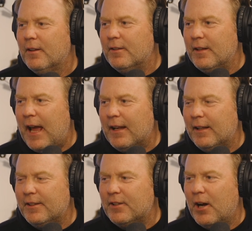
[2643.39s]

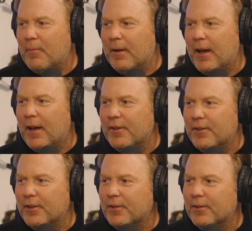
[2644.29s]
Natalie taught me how to
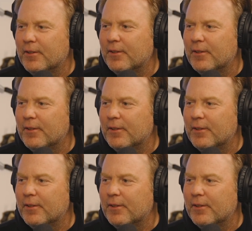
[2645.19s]
do a